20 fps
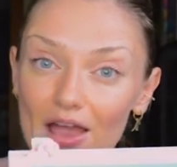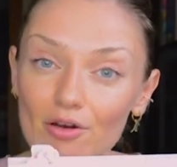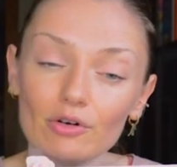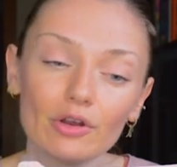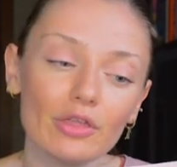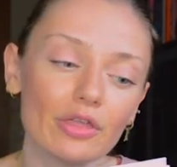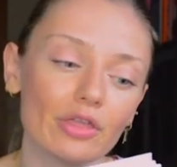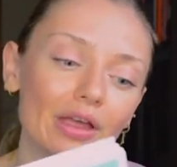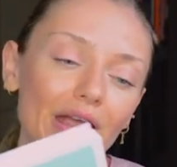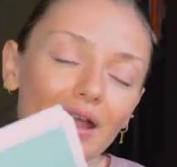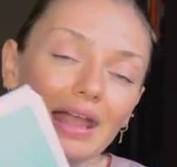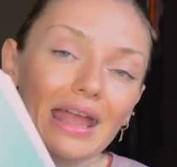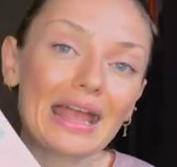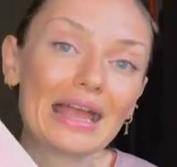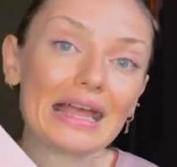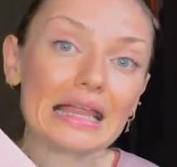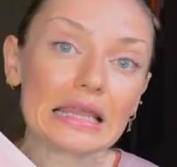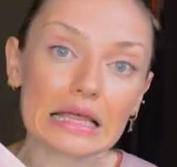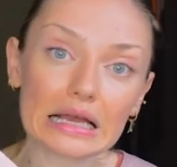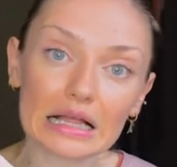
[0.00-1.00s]
everything
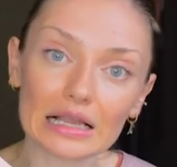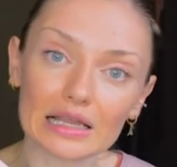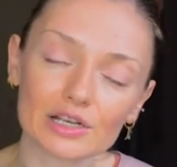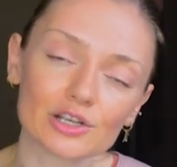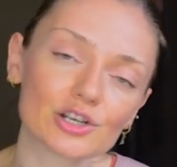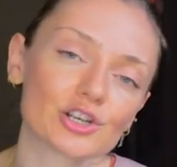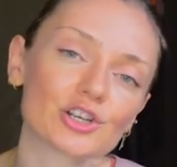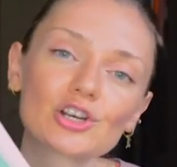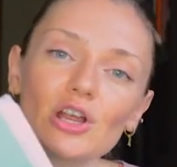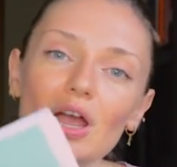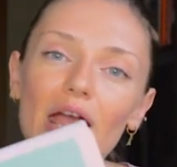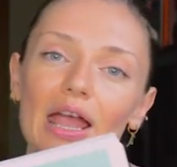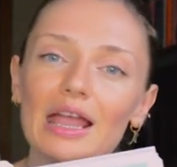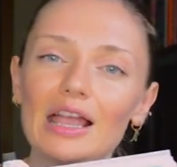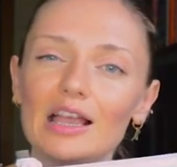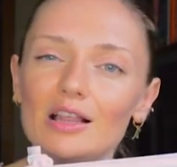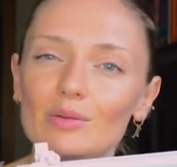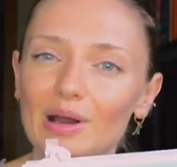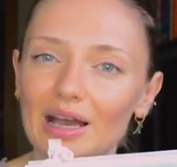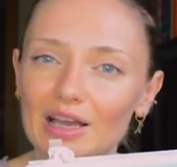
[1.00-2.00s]
in English
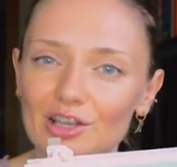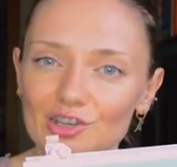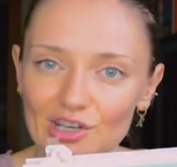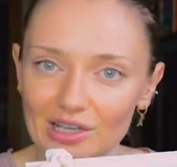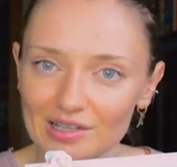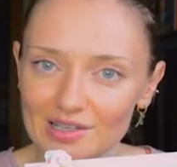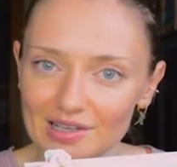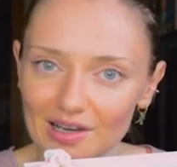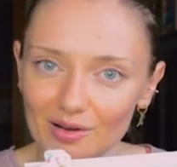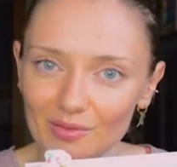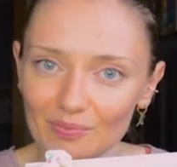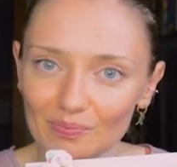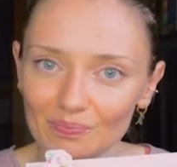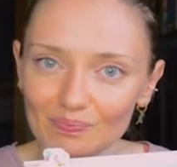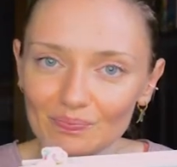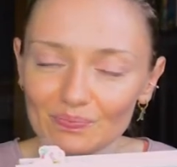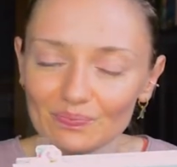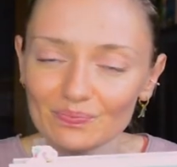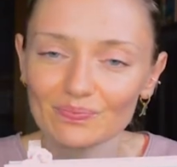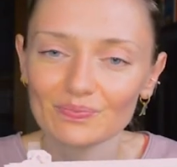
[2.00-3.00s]
in my agenda.
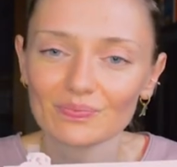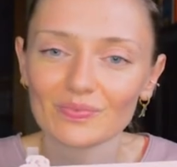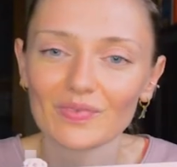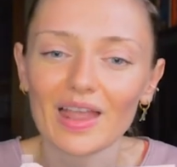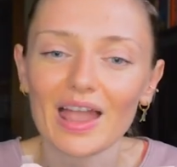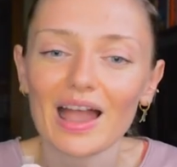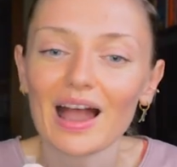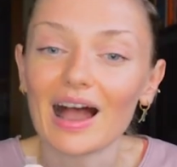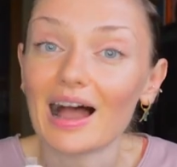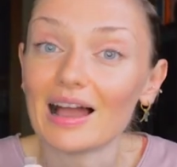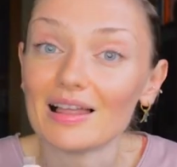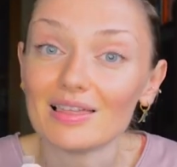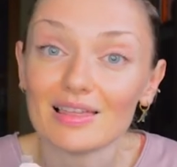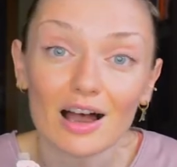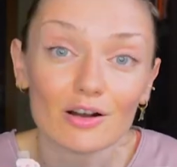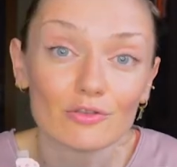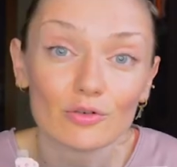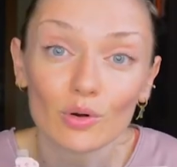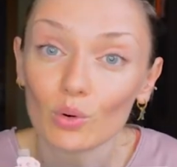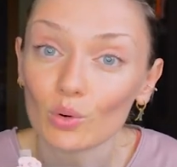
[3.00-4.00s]
I
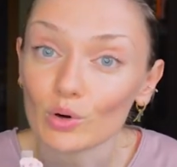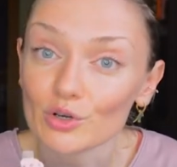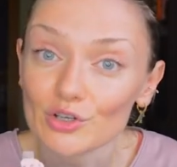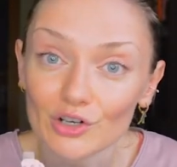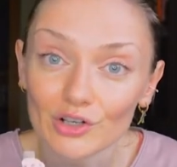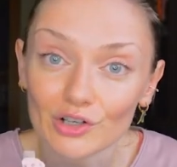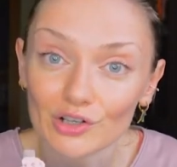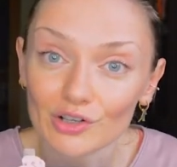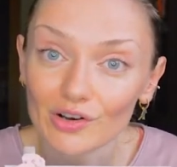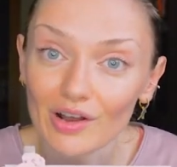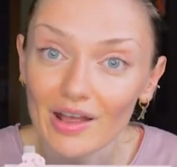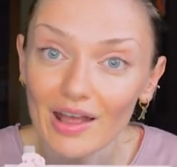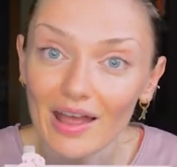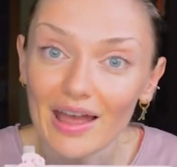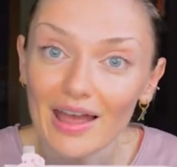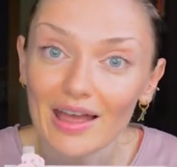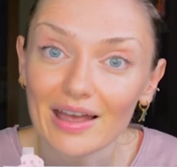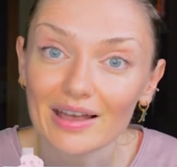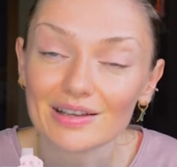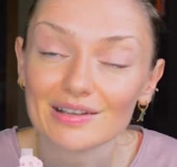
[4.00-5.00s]
love order
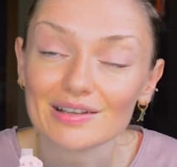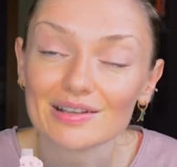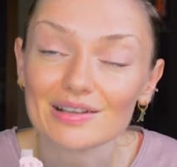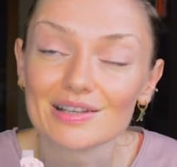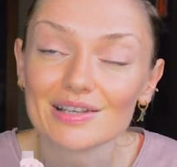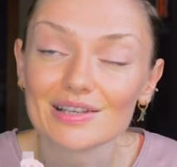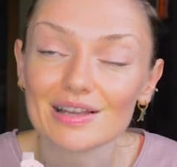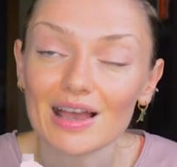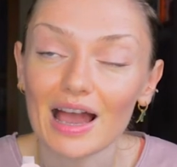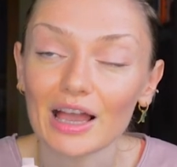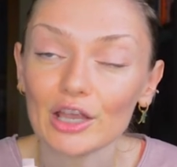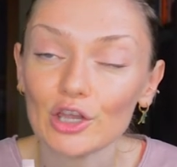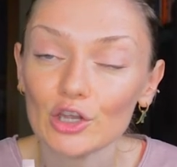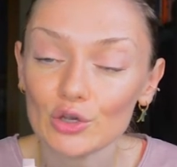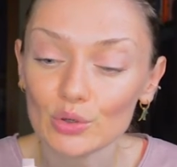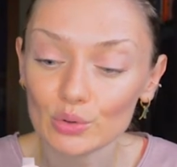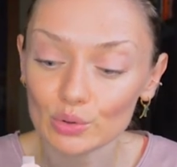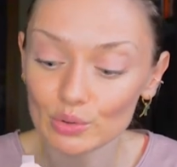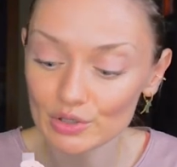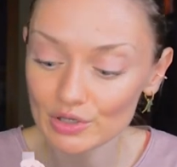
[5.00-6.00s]
and I
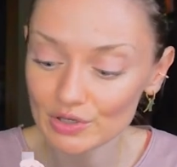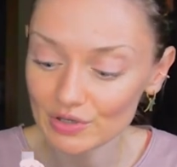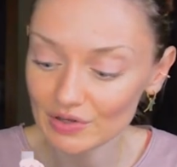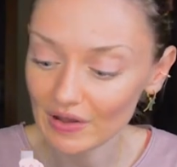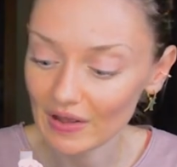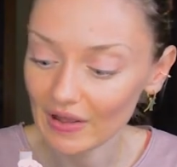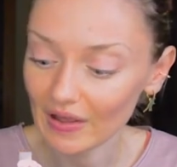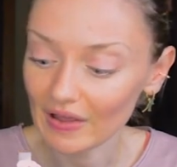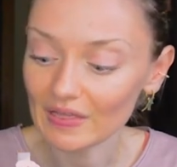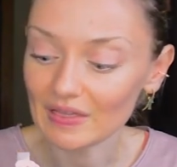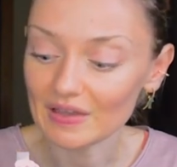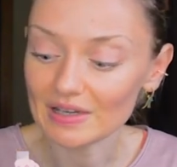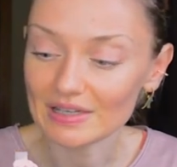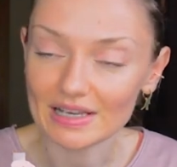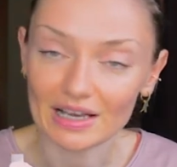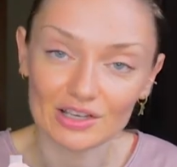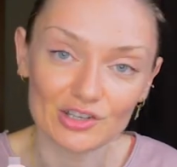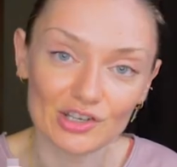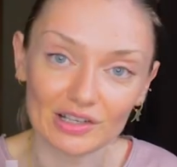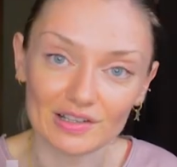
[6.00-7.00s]
use
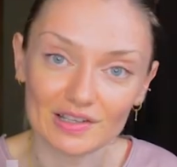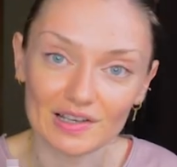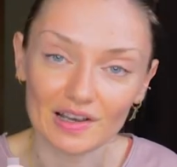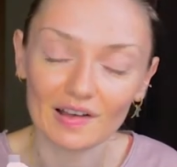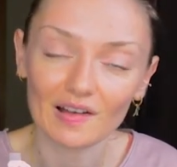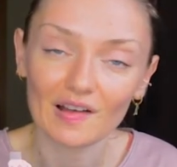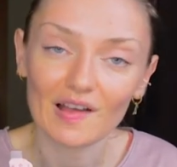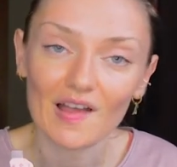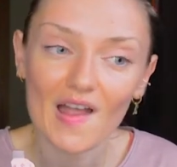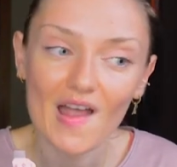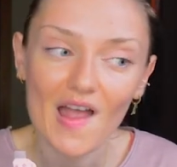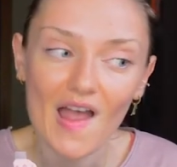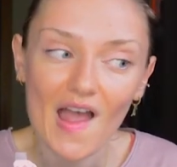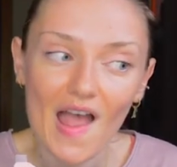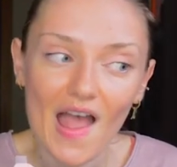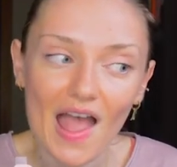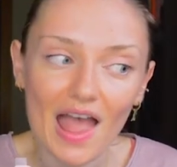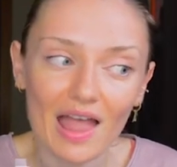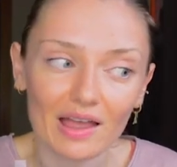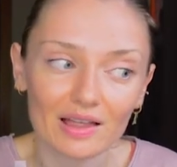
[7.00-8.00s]
this agenda,
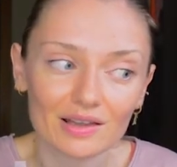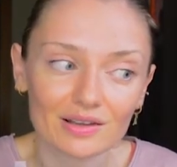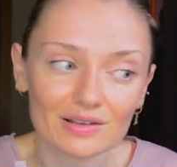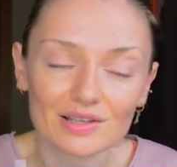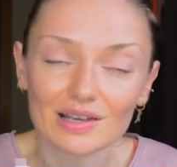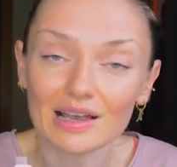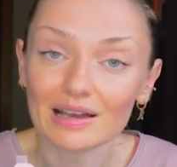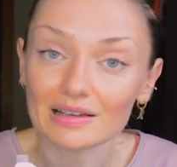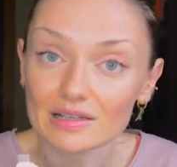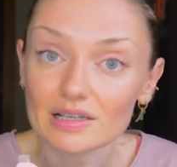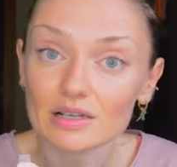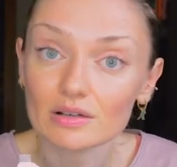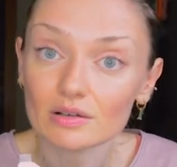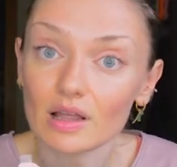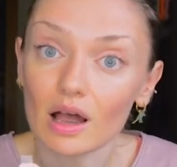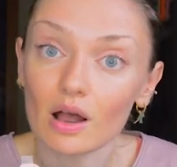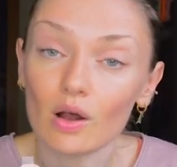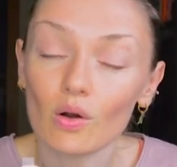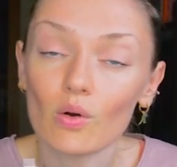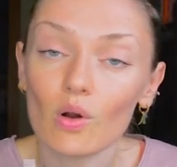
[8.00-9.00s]
and until
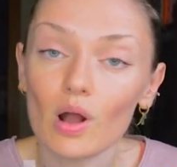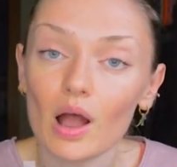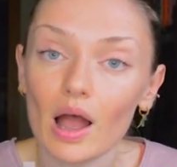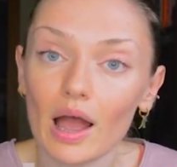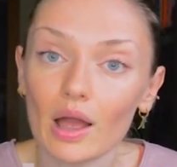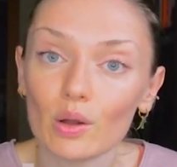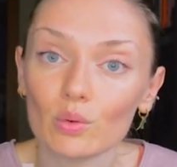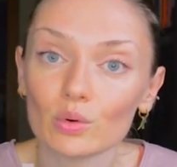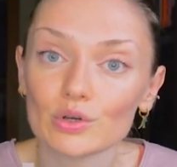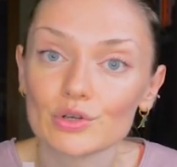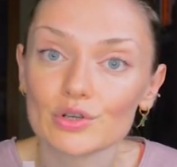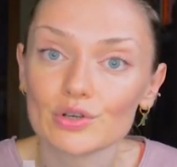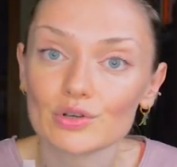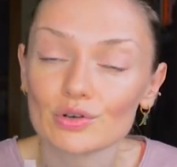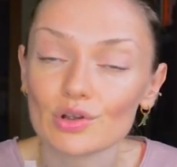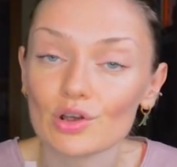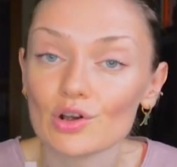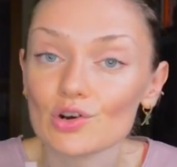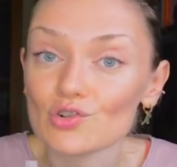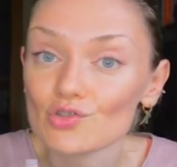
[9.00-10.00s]
now I
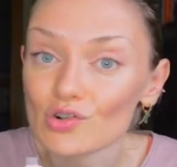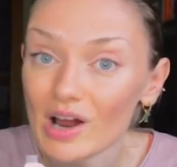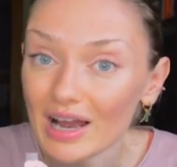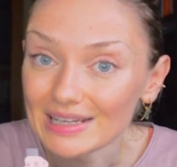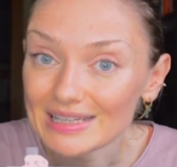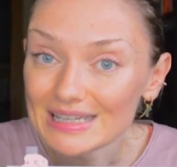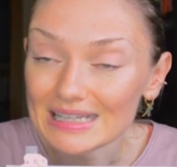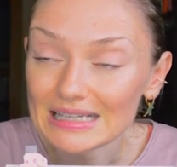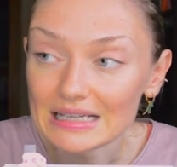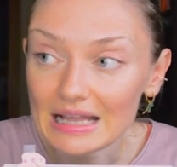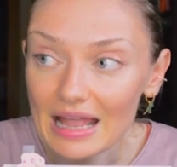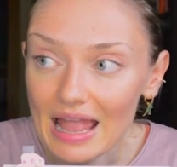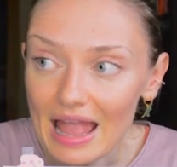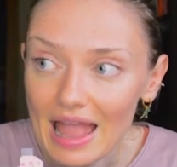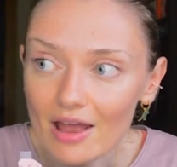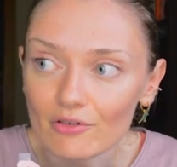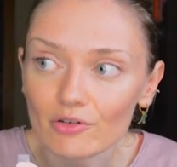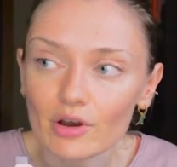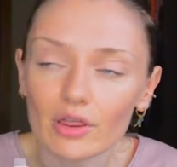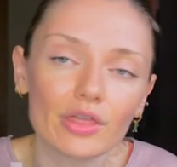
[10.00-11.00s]
was writing
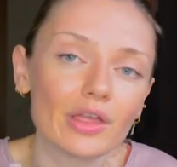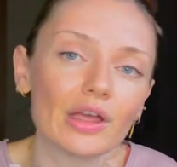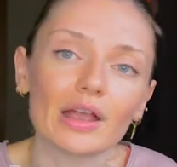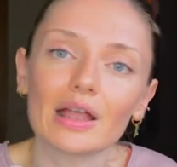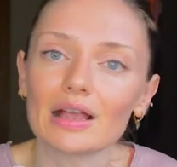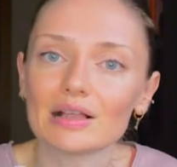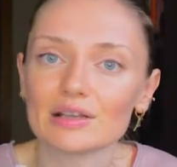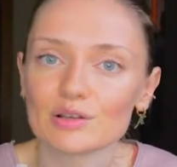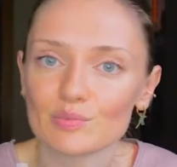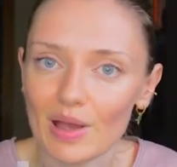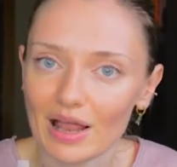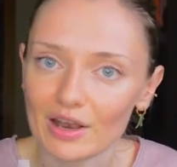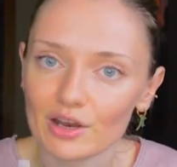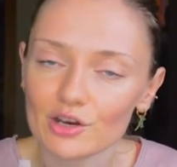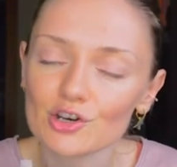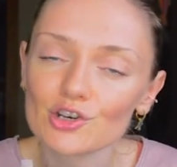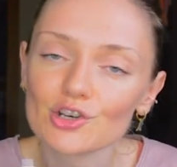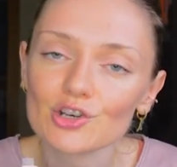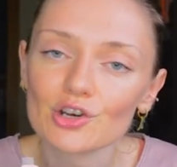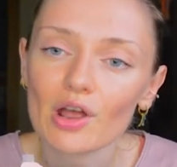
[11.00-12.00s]
everything in
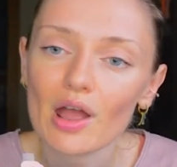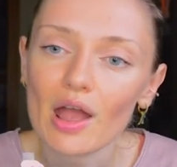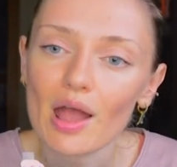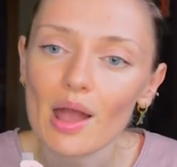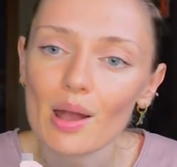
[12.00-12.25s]
Spanish,